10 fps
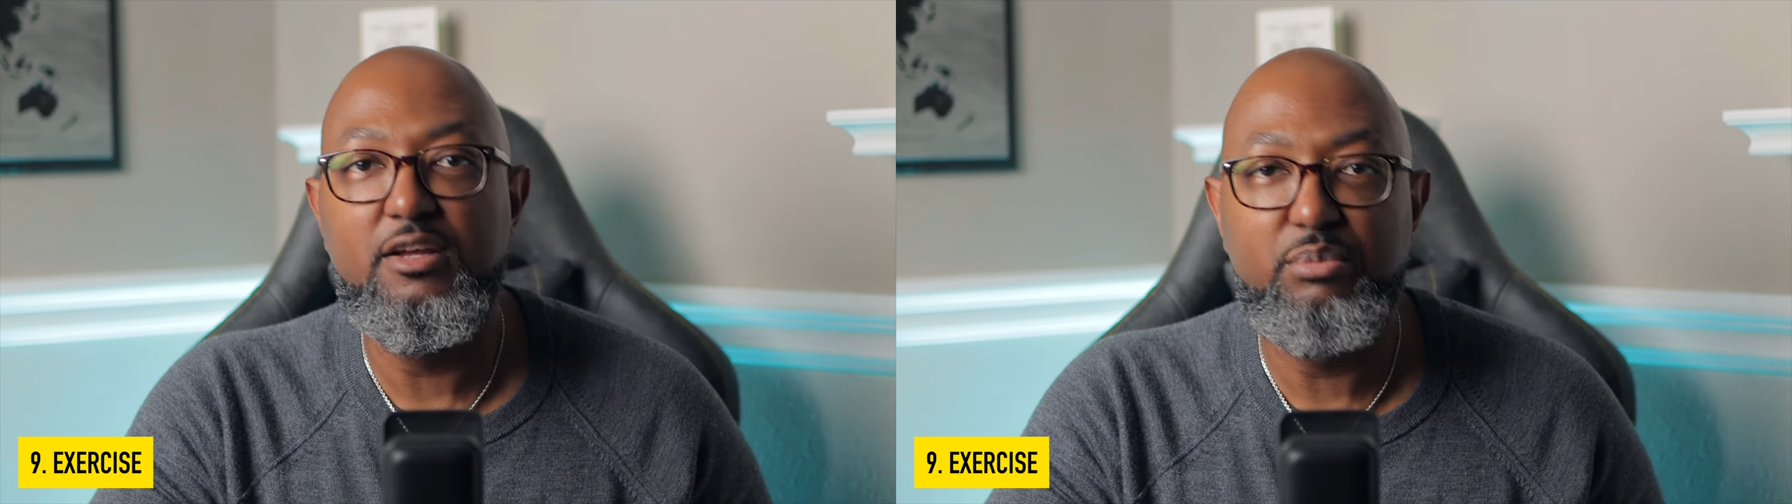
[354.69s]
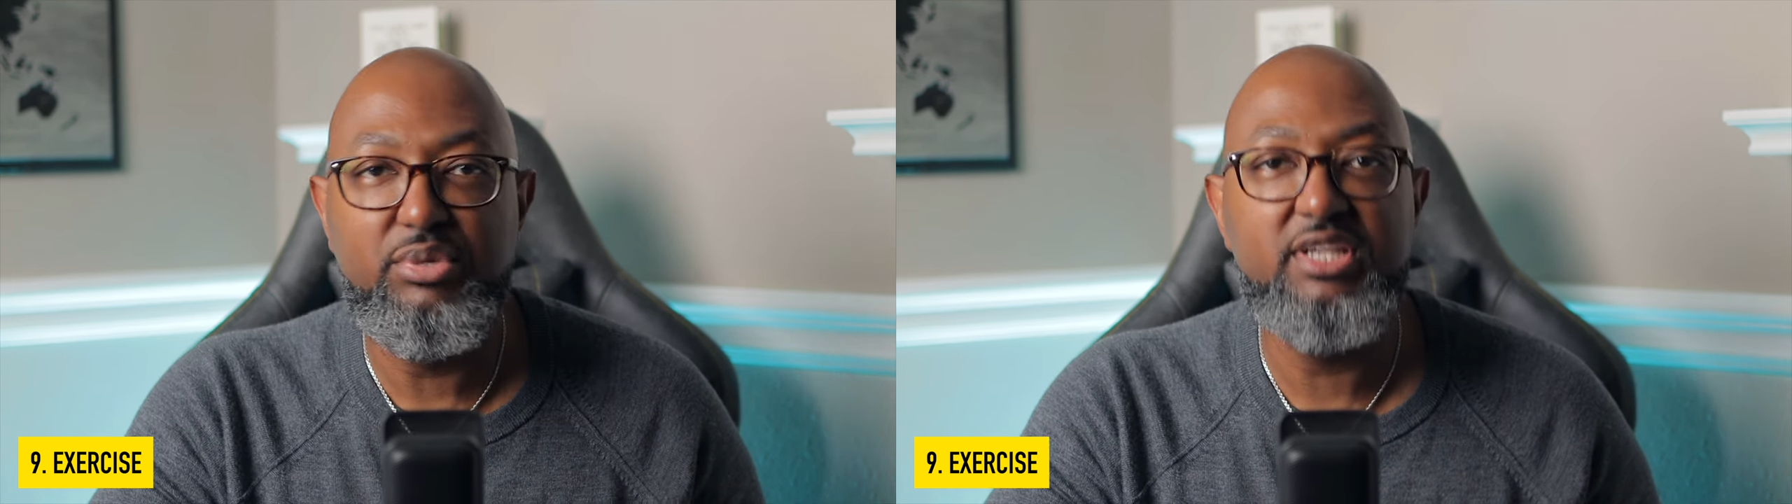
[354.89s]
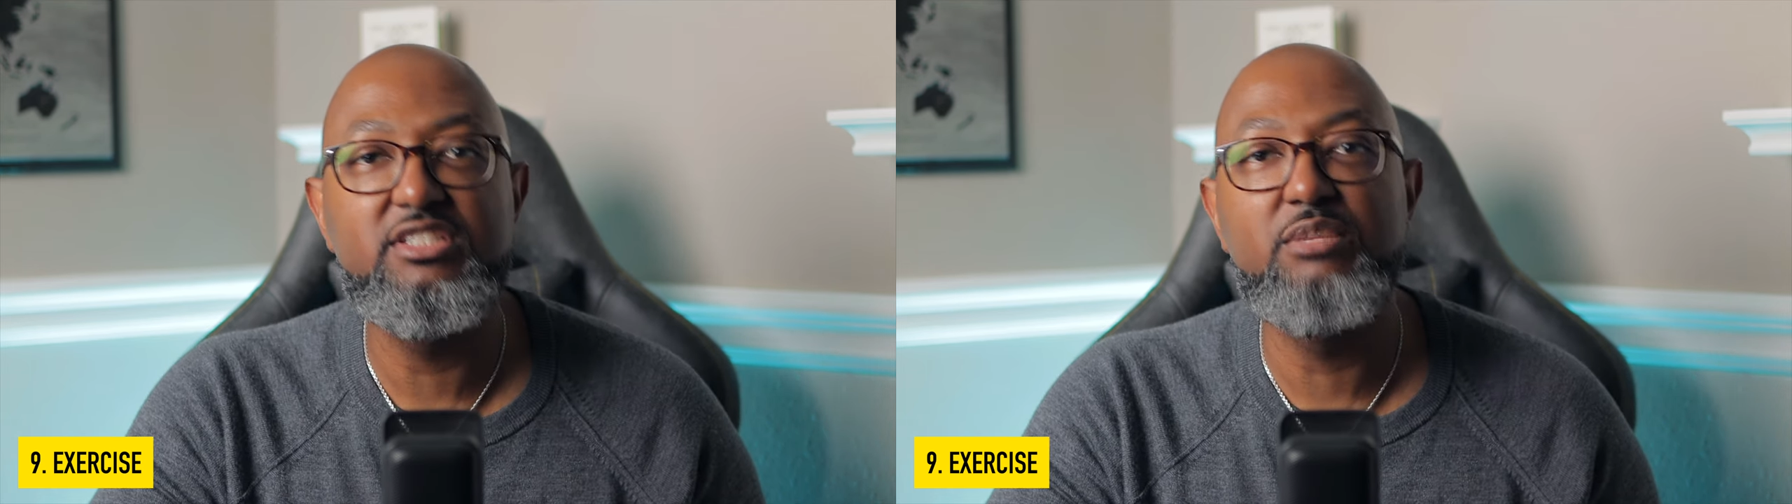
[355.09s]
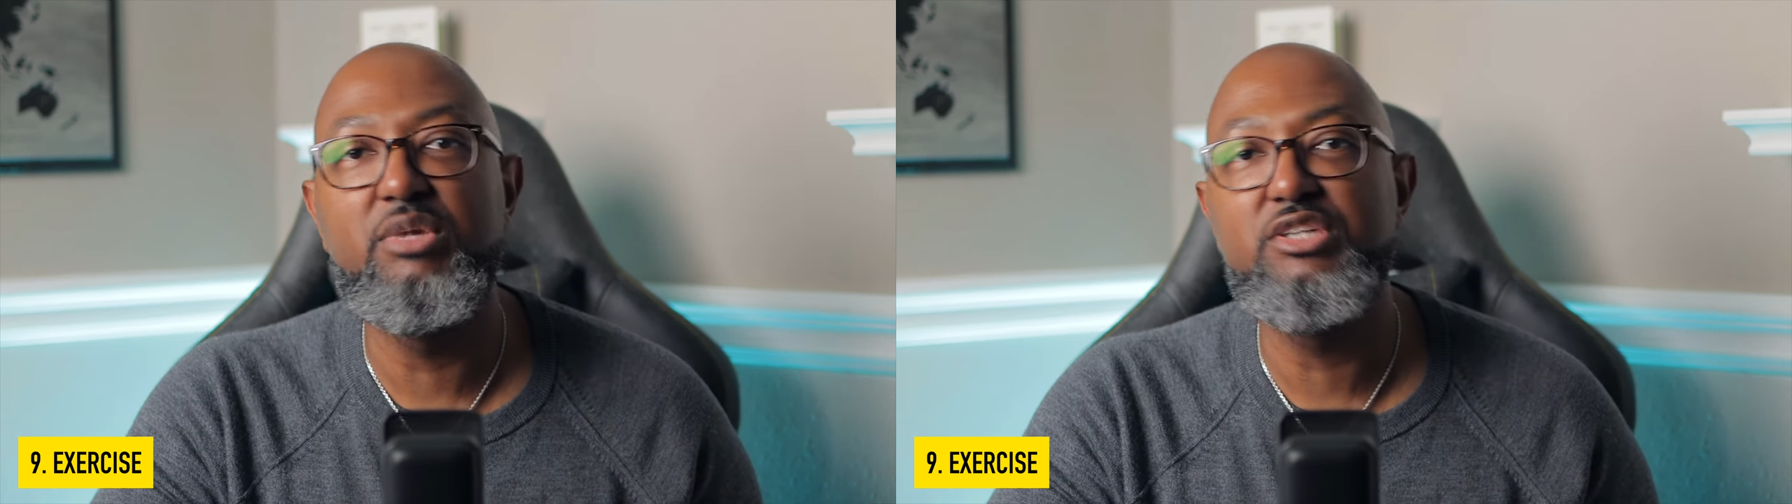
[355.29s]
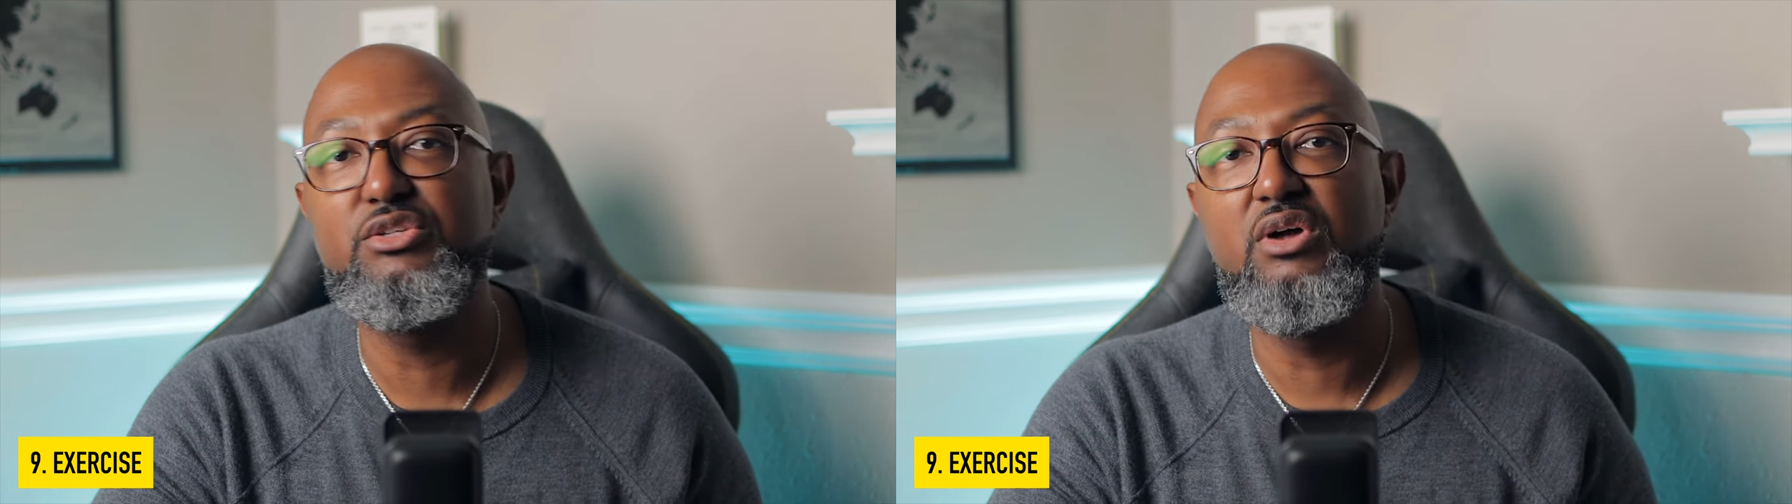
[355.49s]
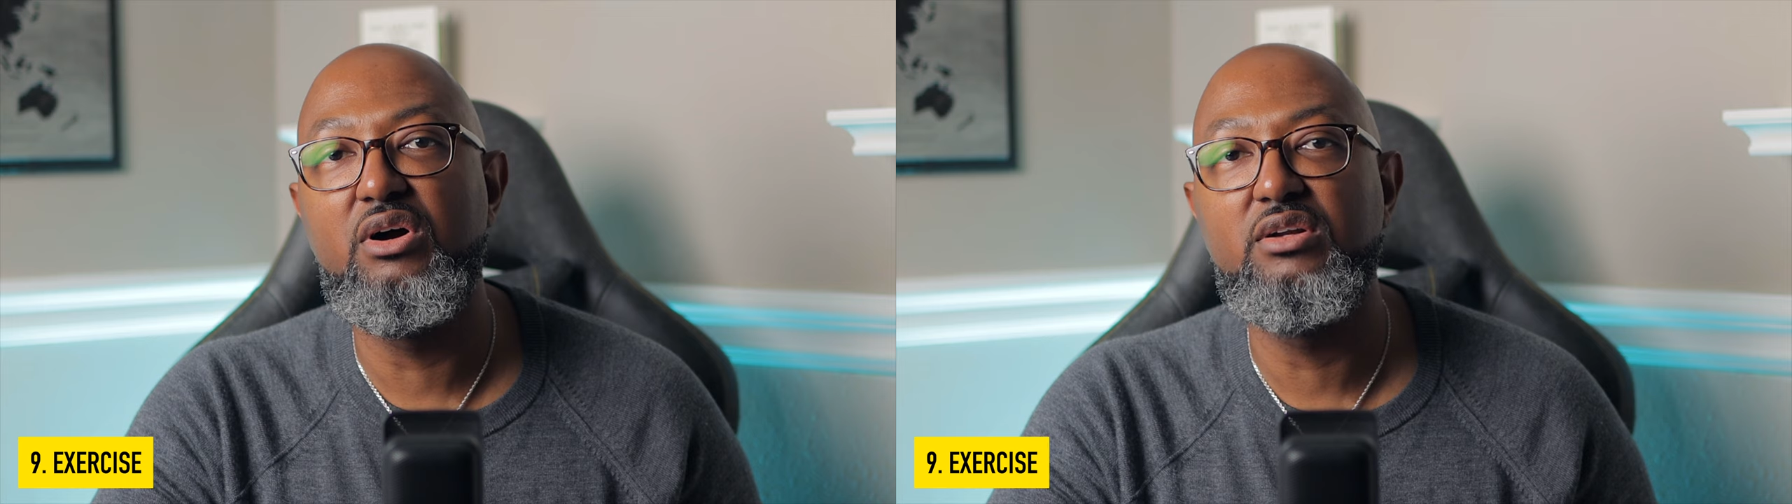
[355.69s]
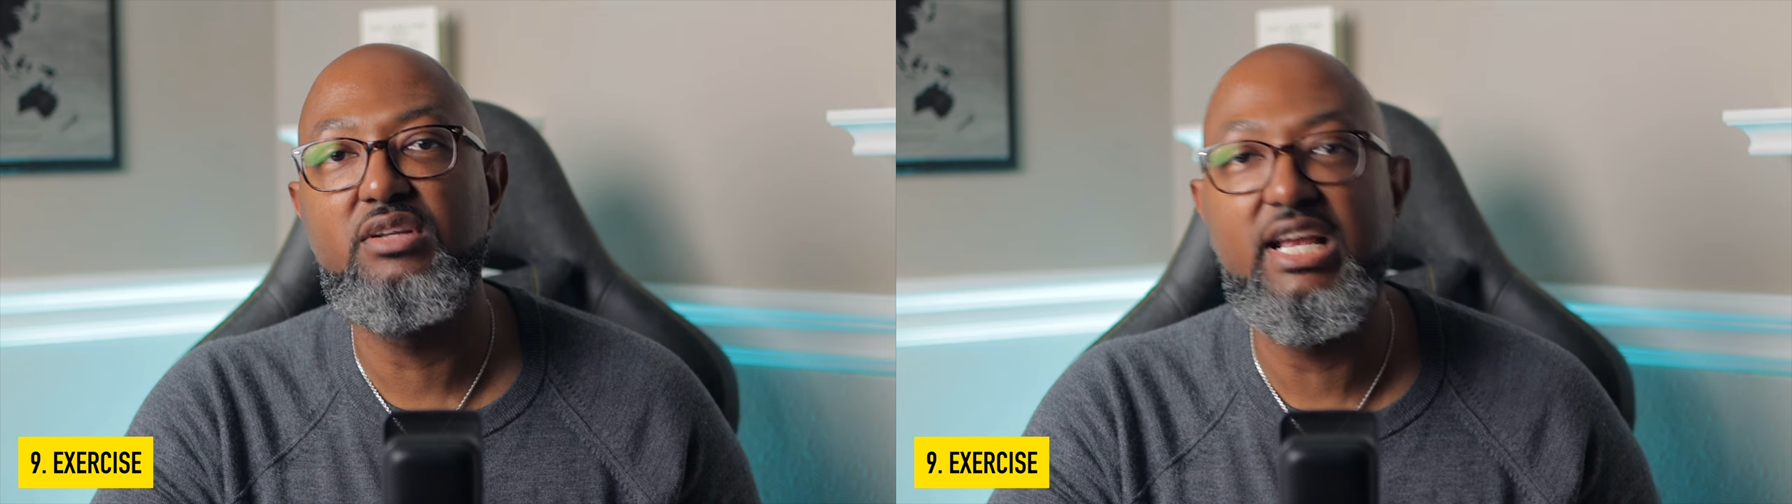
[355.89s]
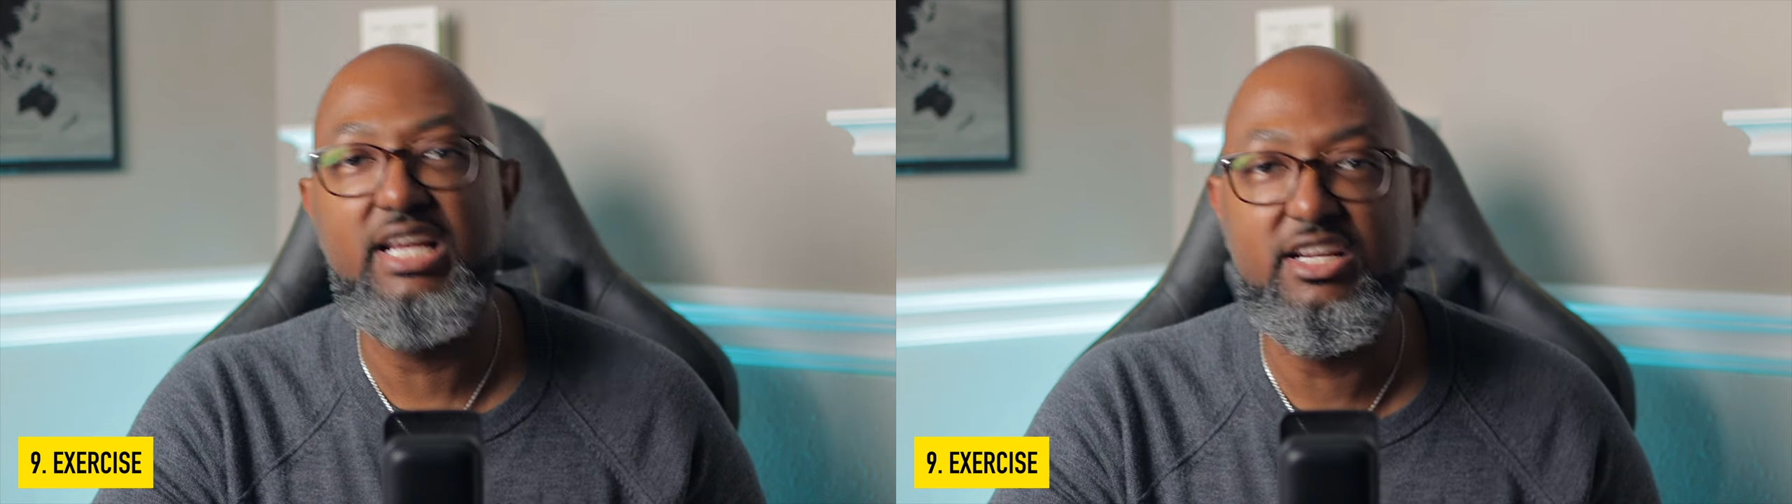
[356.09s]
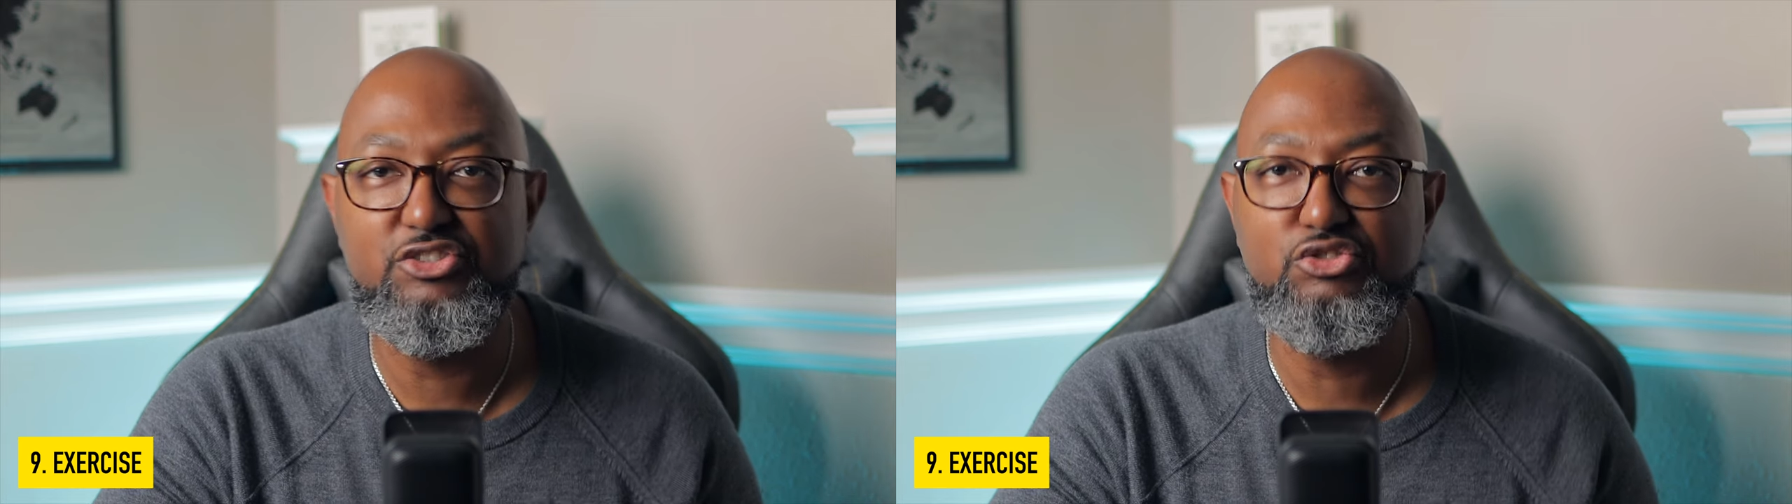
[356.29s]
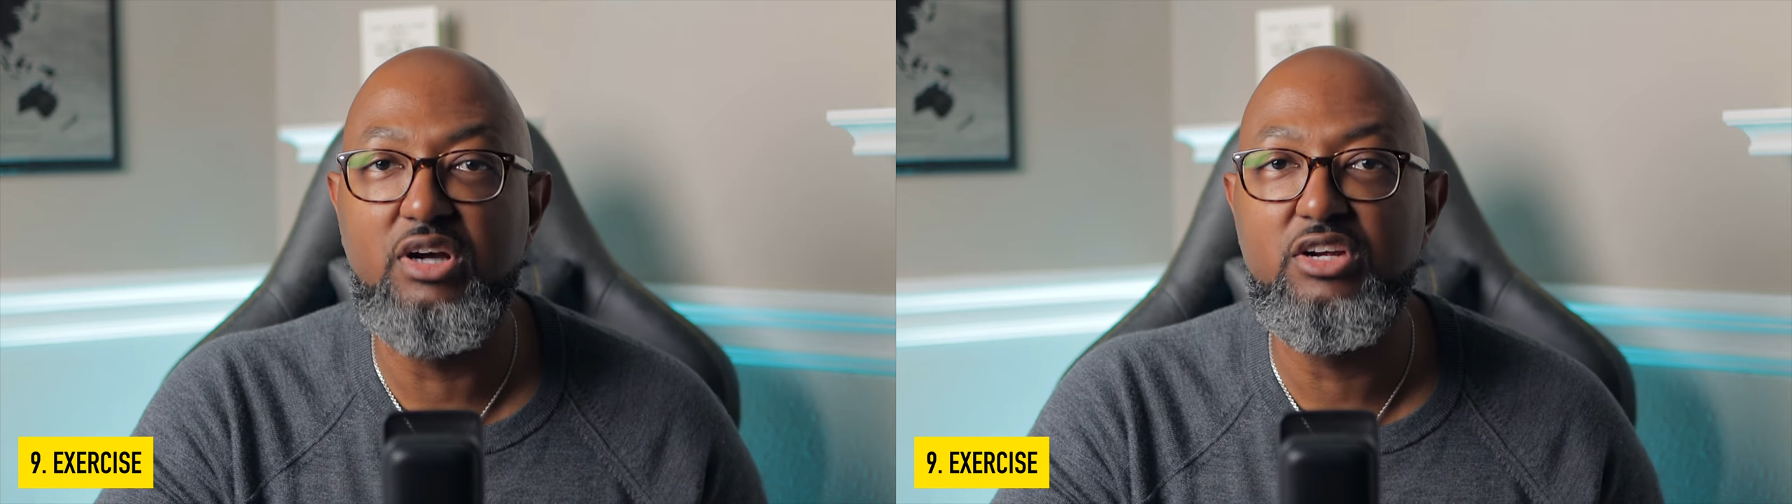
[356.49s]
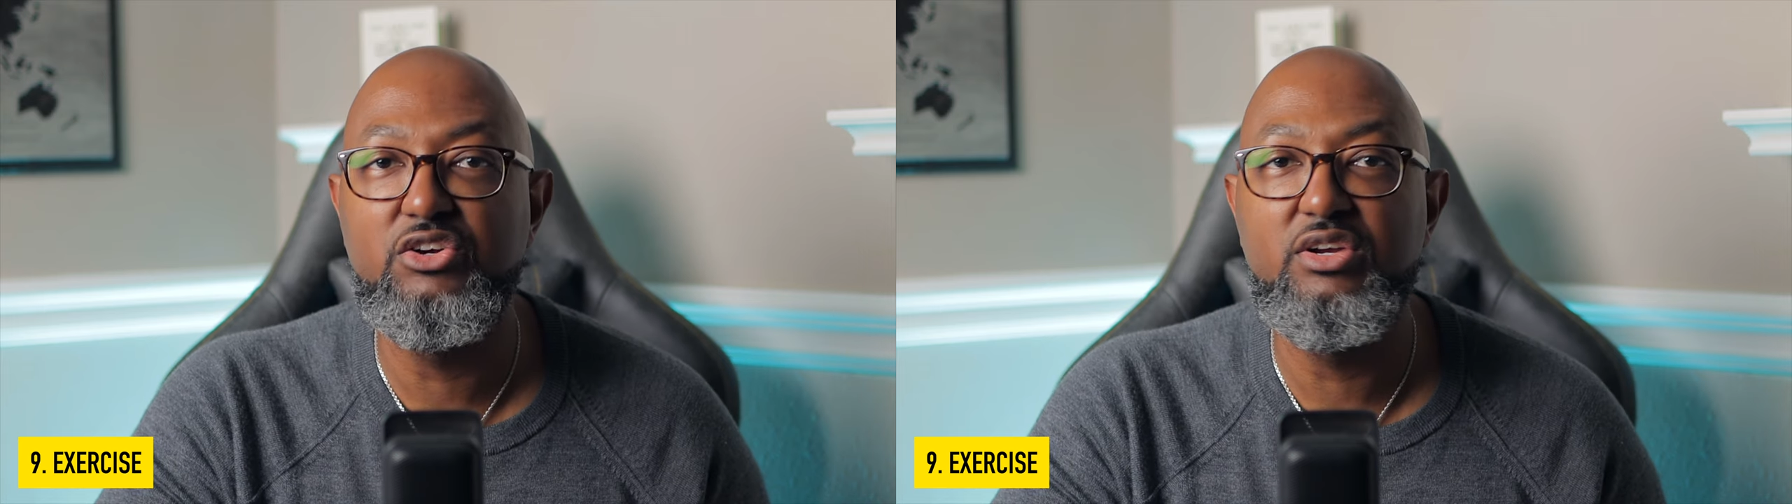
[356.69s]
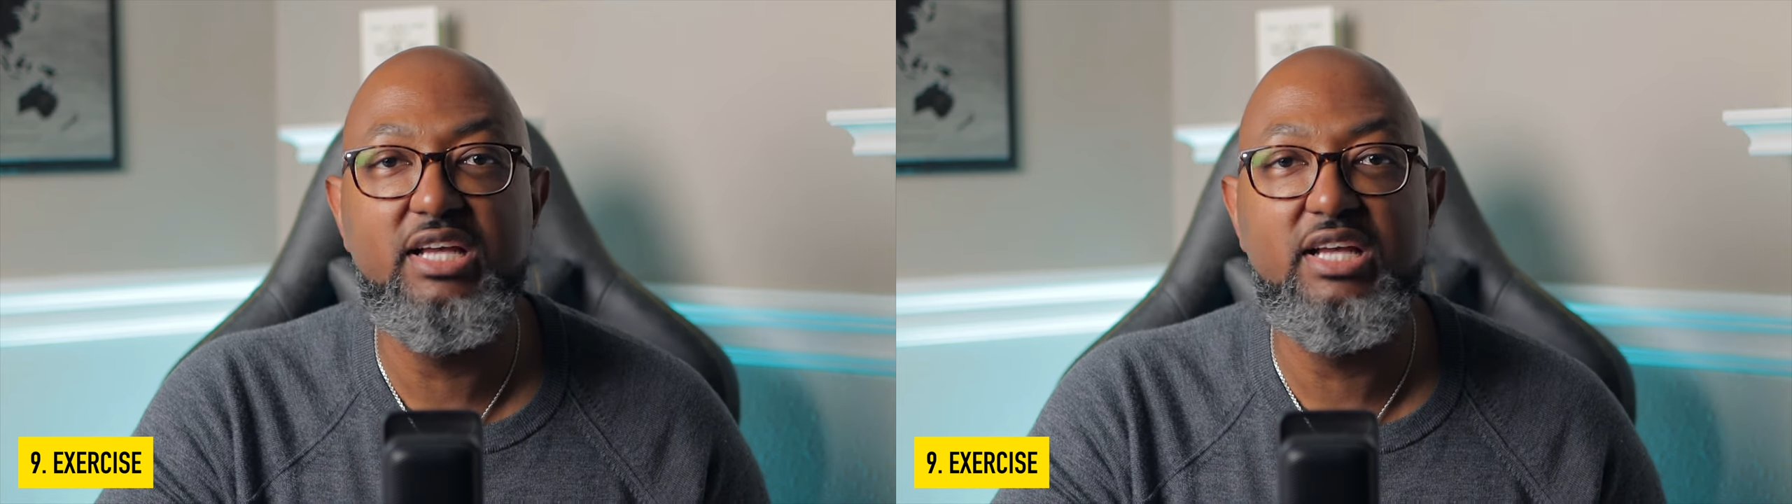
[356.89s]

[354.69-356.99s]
putting some muscle on and getting stronger